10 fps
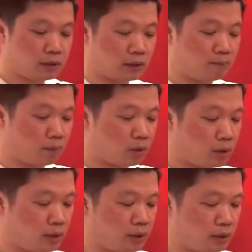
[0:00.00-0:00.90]
The
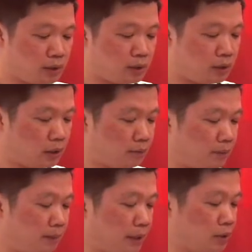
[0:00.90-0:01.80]
more of the
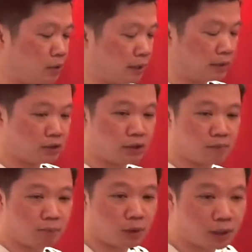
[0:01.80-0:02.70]
petal it's actually the
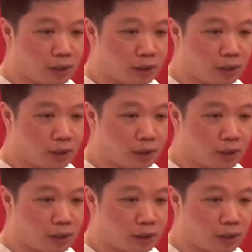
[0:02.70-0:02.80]
more